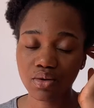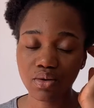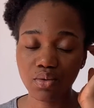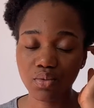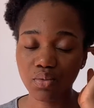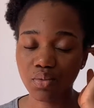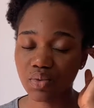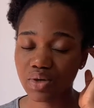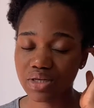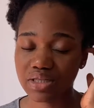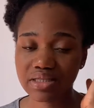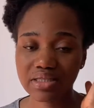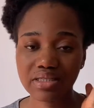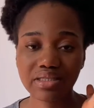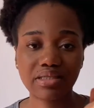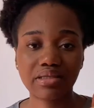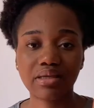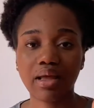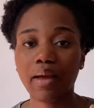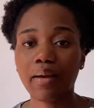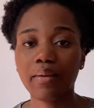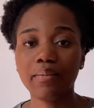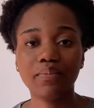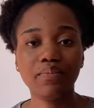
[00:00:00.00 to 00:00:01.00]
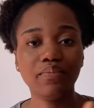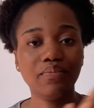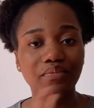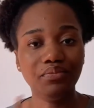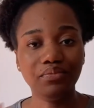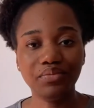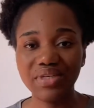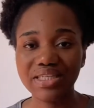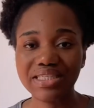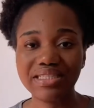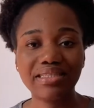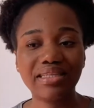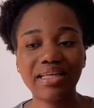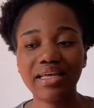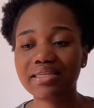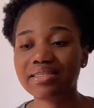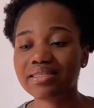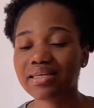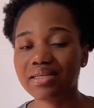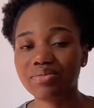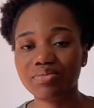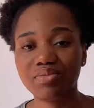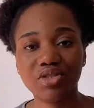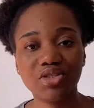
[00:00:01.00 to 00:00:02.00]
with business
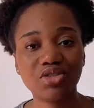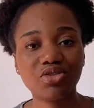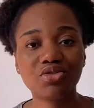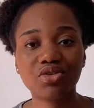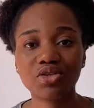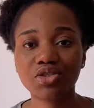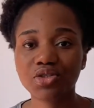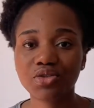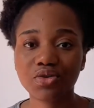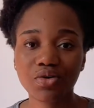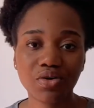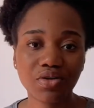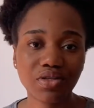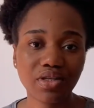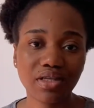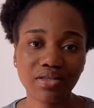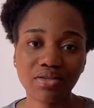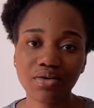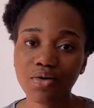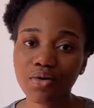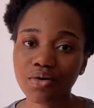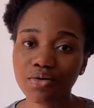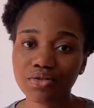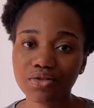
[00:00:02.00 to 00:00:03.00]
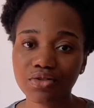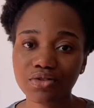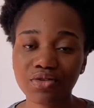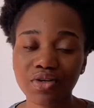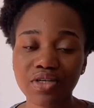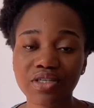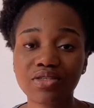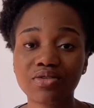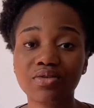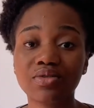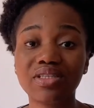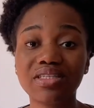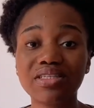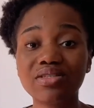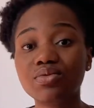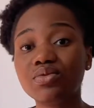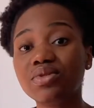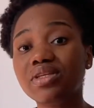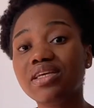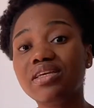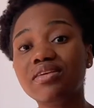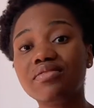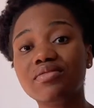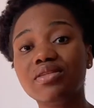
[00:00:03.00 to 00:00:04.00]
administration and all the rest. So this would
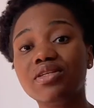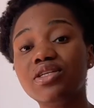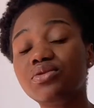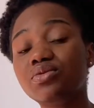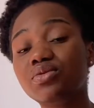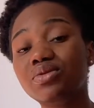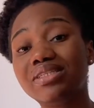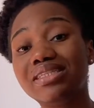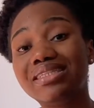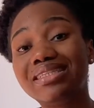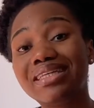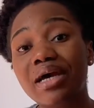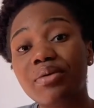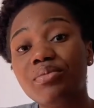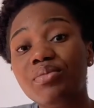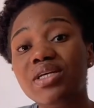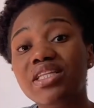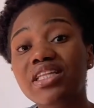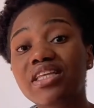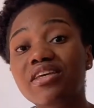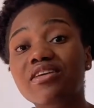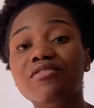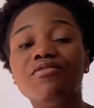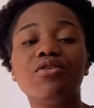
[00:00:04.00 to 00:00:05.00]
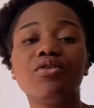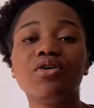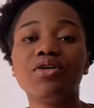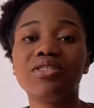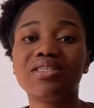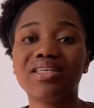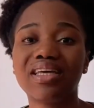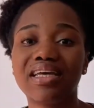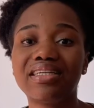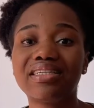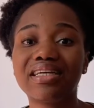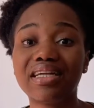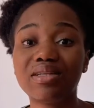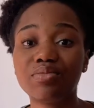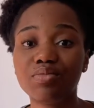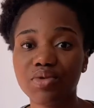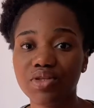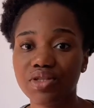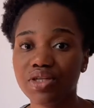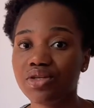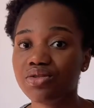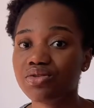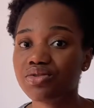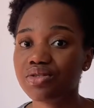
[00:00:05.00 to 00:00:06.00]
determine if you're going to get
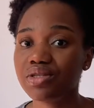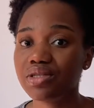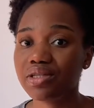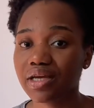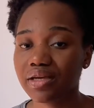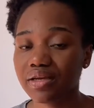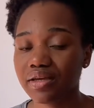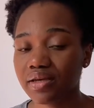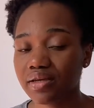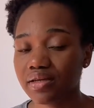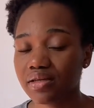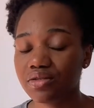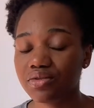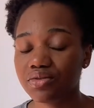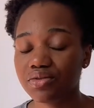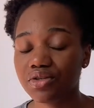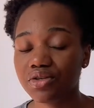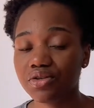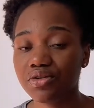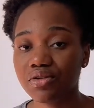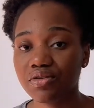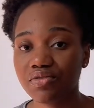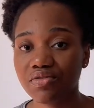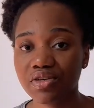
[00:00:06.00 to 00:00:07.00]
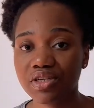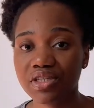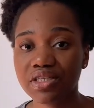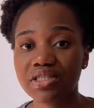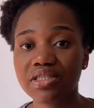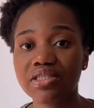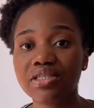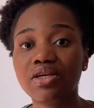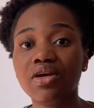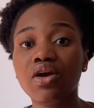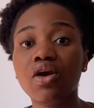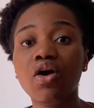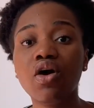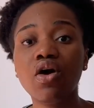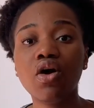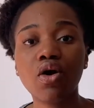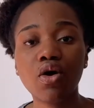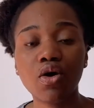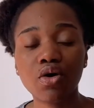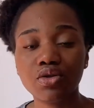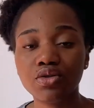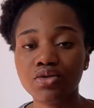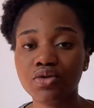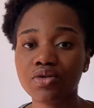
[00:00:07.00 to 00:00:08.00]
admitted into the university
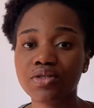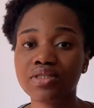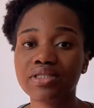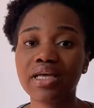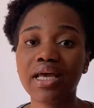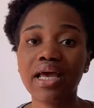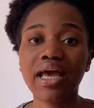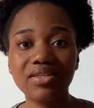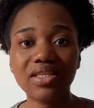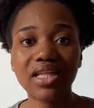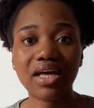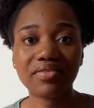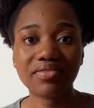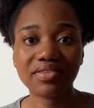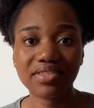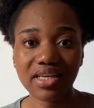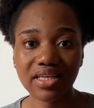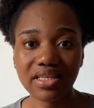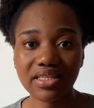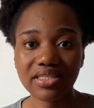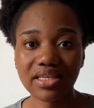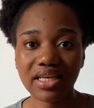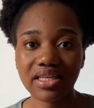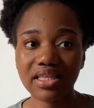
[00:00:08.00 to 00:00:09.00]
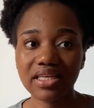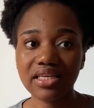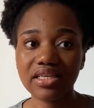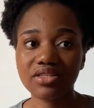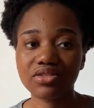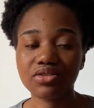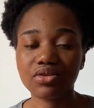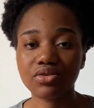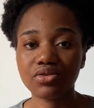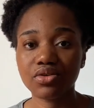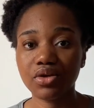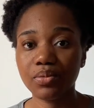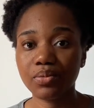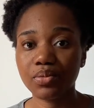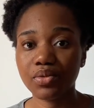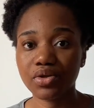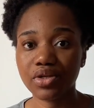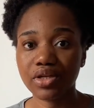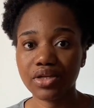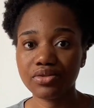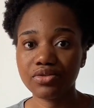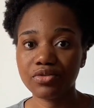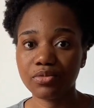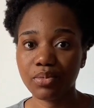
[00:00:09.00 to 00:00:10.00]
or not. What I've said is I think it's also
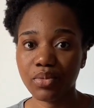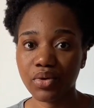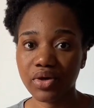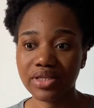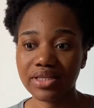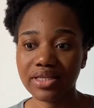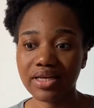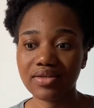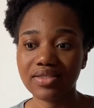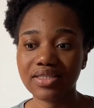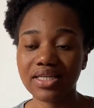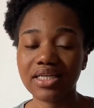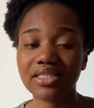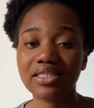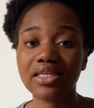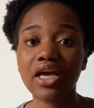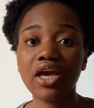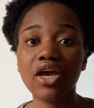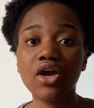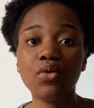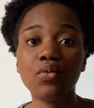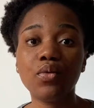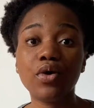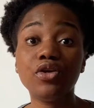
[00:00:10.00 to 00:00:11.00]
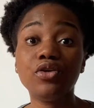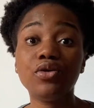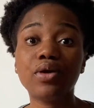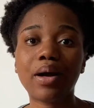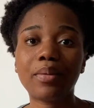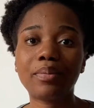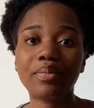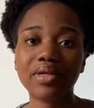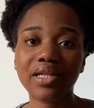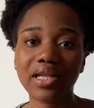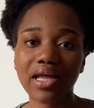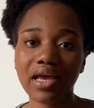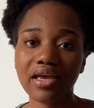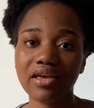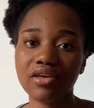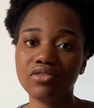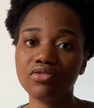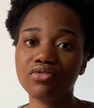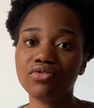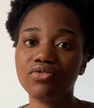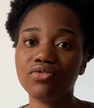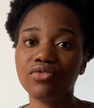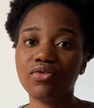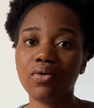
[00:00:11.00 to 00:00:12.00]
important to point out that when you're applying
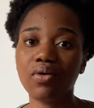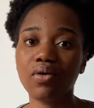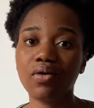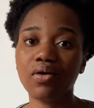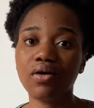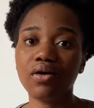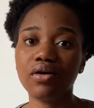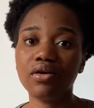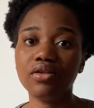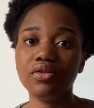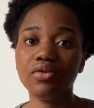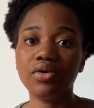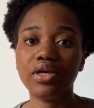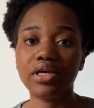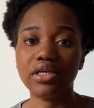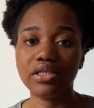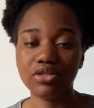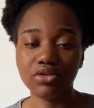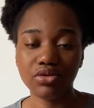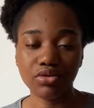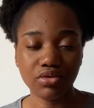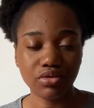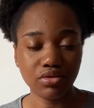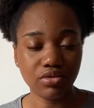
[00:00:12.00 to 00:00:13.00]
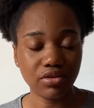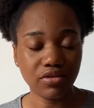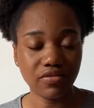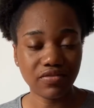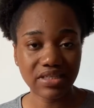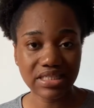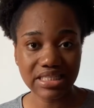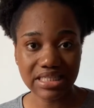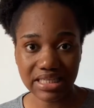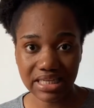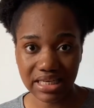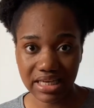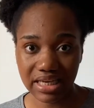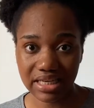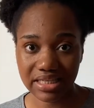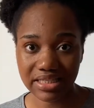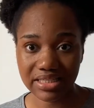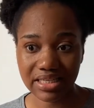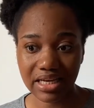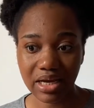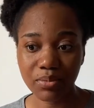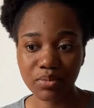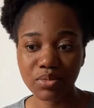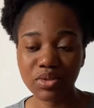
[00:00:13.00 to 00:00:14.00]
for a university here in
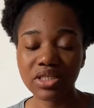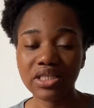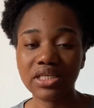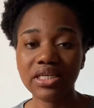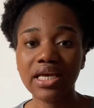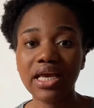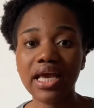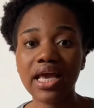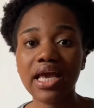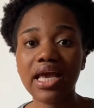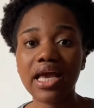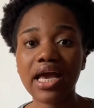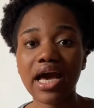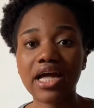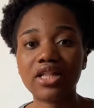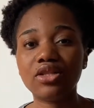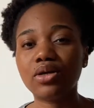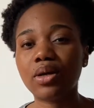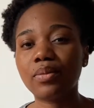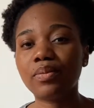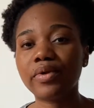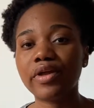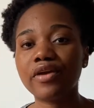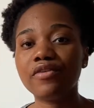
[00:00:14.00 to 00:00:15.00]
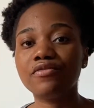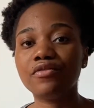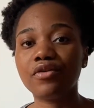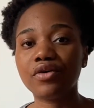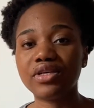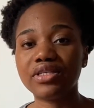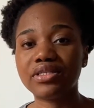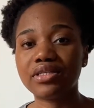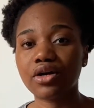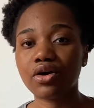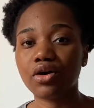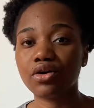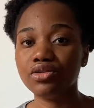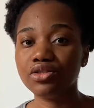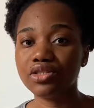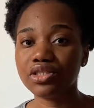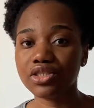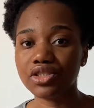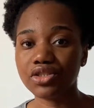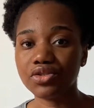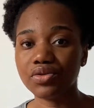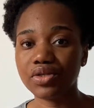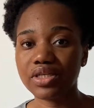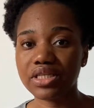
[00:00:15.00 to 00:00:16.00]
Germany and you're applying for a second
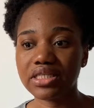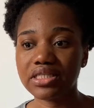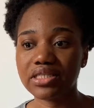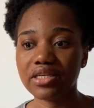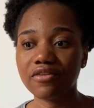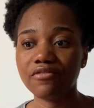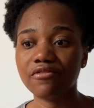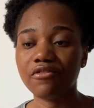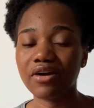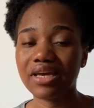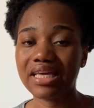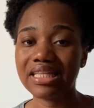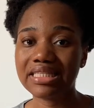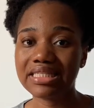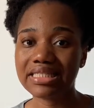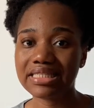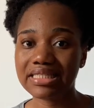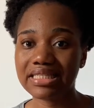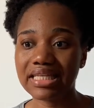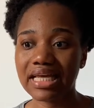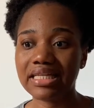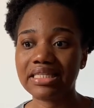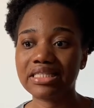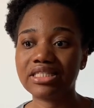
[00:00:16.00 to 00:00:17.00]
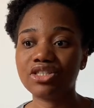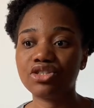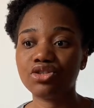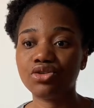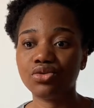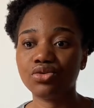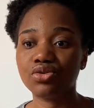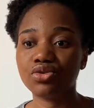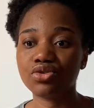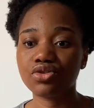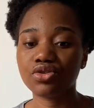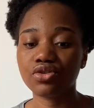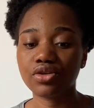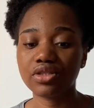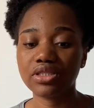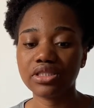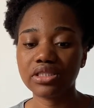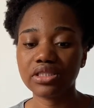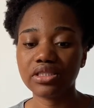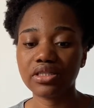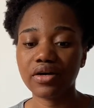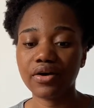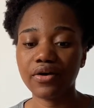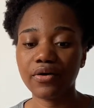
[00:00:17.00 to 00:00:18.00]
degree, say for instance you
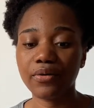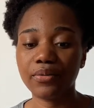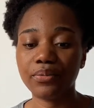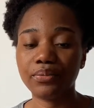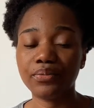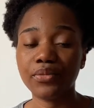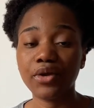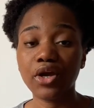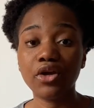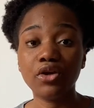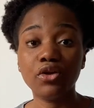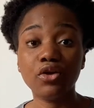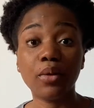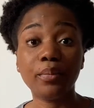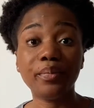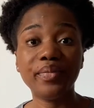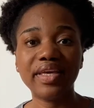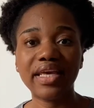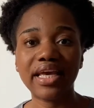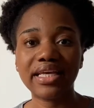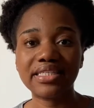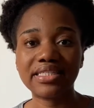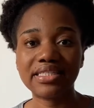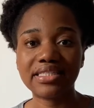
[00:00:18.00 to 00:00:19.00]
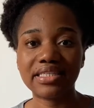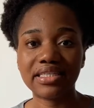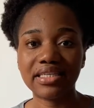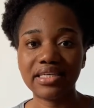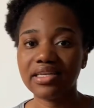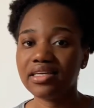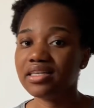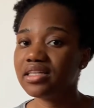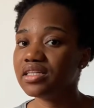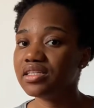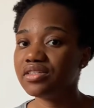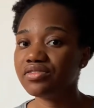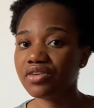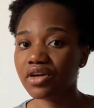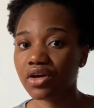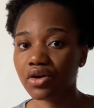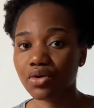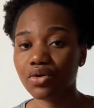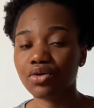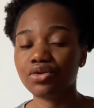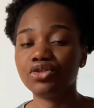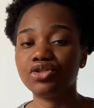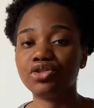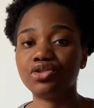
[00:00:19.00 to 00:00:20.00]
studied your BSc in a different
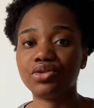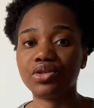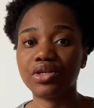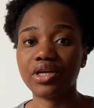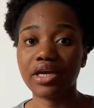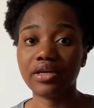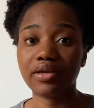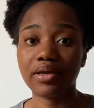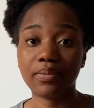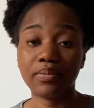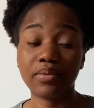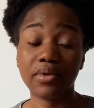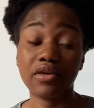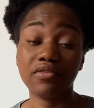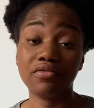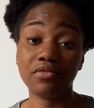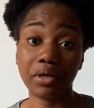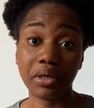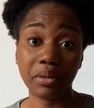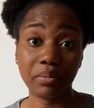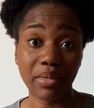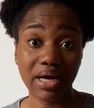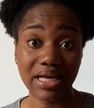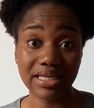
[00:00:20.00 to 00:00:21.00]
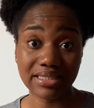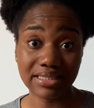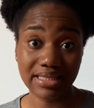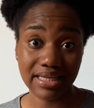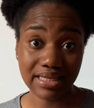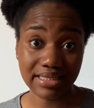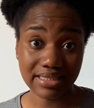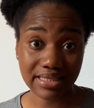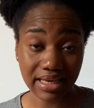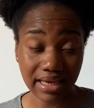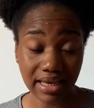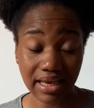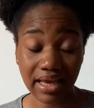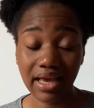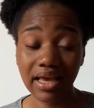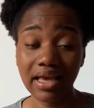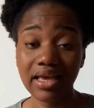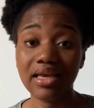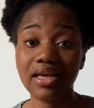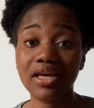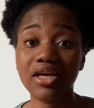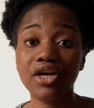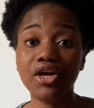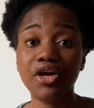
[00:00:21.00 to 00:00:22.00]
country and you're applying for a master's here,
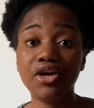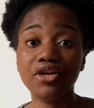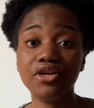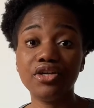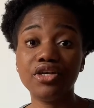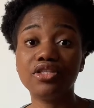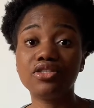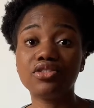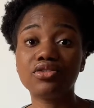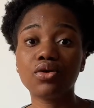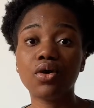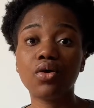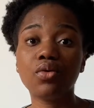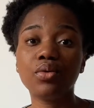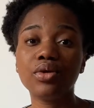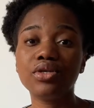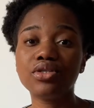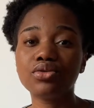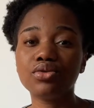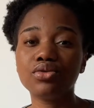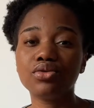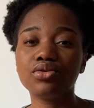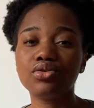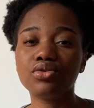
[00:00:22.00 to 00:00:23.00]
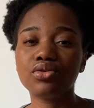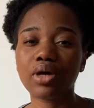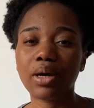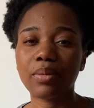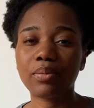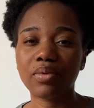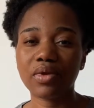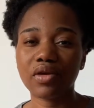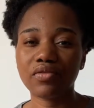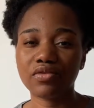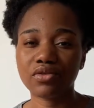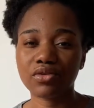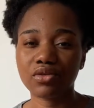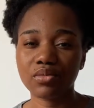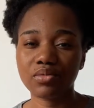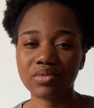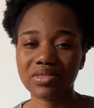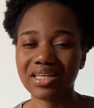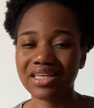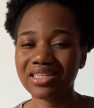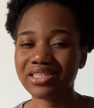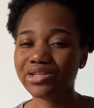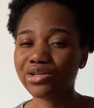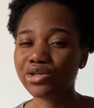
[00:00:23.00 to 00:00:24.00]
it's always good to apply for something
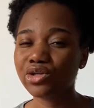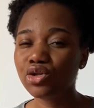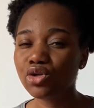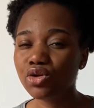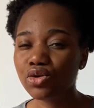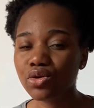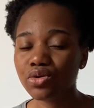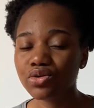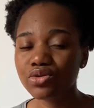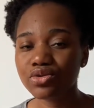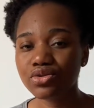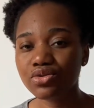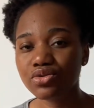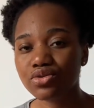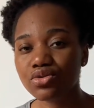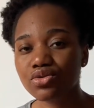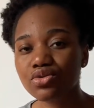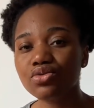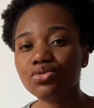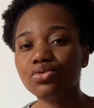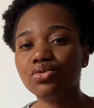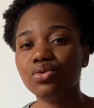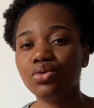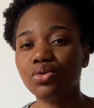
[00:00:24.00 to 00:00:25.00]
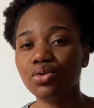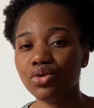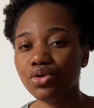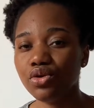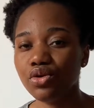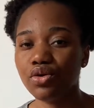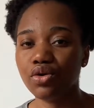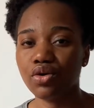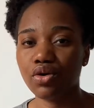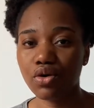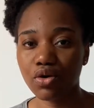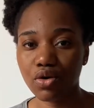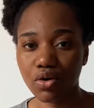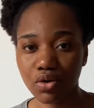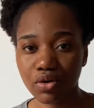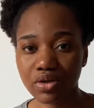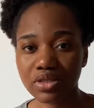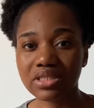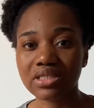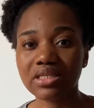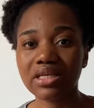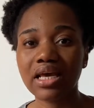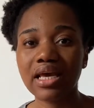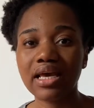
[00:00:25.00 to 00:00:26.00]
that's close to your course.
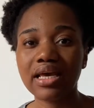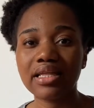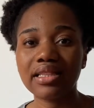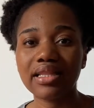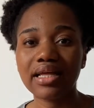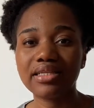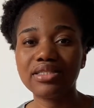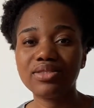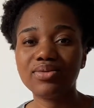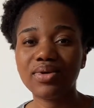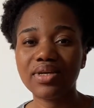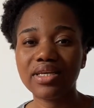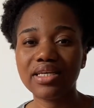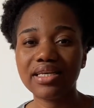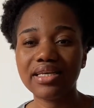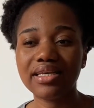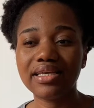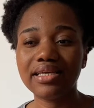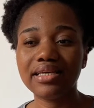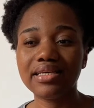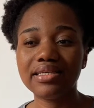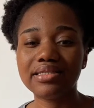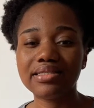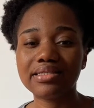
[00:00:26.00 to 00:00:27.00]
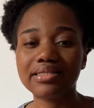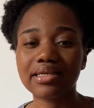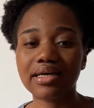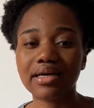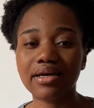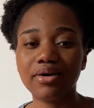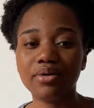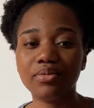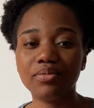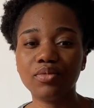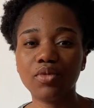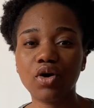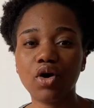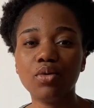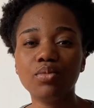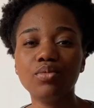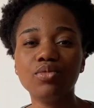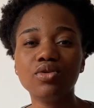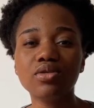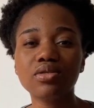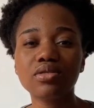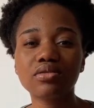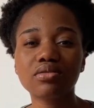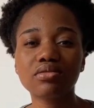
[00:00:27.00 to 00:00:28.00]
That way it
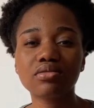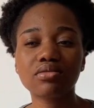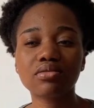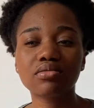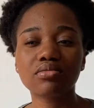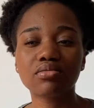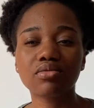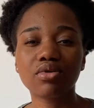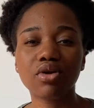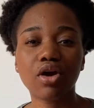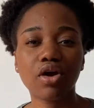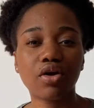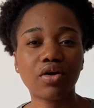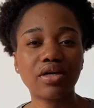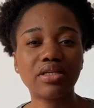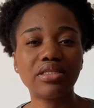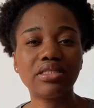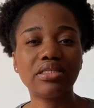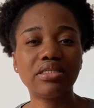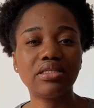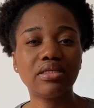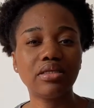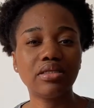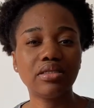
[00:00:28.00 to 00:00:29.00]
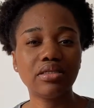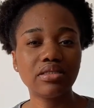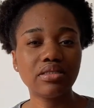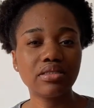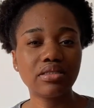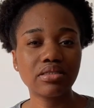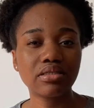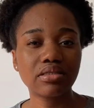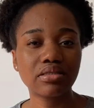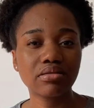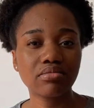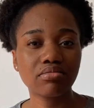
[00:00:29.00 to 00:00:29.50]
almost guarantees